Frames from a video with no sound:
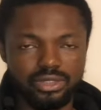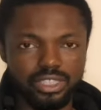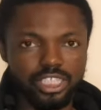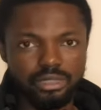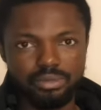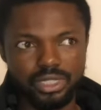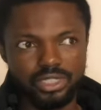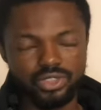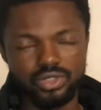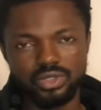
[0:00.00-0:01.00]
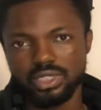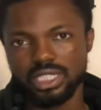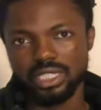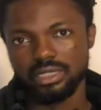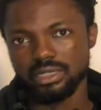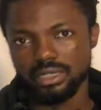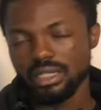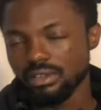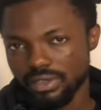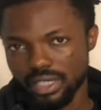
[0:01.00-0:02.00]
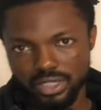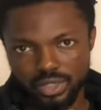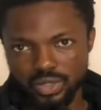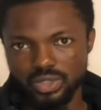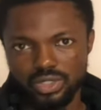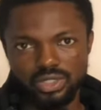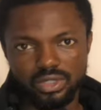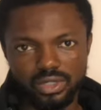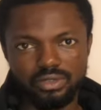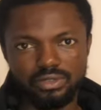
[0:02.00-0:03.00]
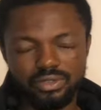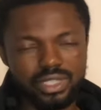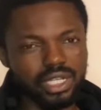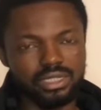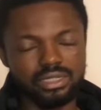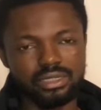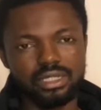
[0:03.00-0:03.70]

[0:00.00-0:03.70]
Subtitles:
So eBay, you could get fairly used stuff that